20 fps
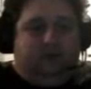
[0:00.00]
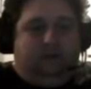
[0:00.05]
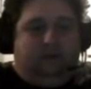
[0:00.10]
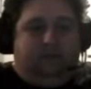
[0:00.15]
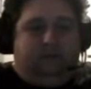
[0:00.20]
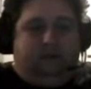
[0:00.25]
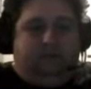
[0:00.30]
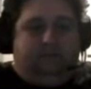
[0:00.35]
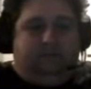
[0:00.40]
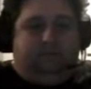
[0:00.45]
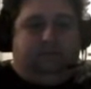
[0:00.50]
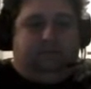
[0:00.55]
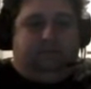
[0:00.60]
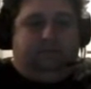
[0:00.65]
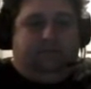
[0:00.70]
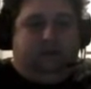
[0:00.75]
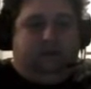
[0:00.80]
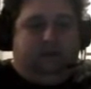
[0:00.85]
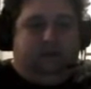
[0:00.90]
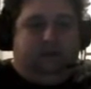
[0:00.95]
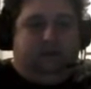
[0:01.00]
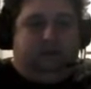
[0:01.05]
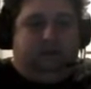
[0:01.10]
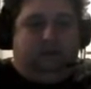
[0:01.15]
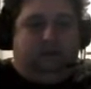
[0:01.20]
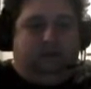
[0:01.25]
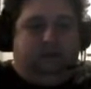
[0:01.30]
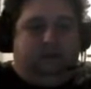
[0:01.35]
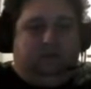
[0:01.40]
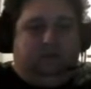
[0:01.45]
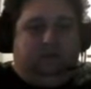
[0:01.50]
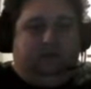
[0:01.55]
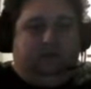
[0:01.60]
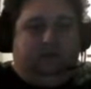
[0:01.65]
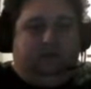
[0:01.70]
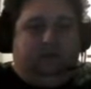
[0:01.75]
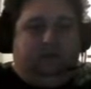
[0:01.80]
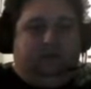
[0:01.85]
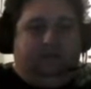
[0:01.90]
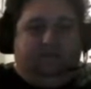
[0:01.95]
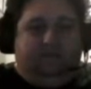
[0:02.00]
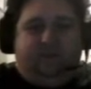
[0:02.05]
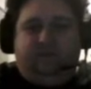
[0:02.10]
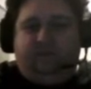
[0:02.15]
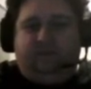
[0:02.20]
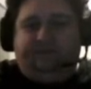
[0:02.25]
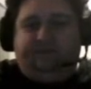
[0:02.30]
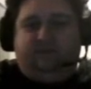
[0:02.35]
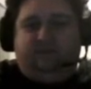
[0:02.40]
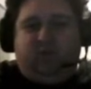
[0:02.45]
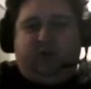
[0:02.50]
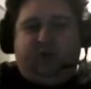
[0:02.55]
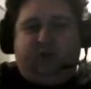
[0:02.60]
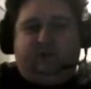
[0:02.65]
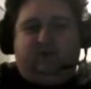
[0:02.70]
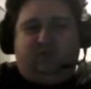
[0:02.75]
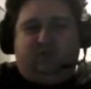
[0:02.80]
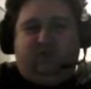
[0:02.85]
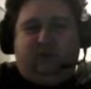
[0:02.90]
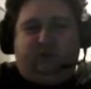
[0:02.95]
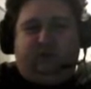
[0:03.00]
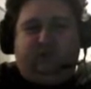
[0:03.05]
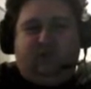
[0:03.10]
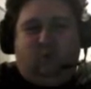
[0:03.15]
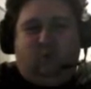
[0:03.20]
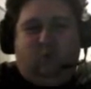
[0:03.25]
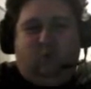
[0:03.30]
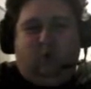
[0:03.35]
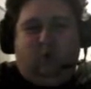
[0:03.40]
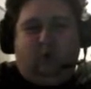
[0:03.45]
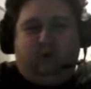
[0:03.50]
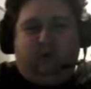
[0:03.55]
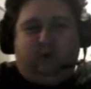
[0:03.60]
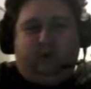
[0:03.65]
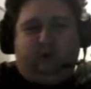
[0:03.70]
Yep. And have you watched Winners at War?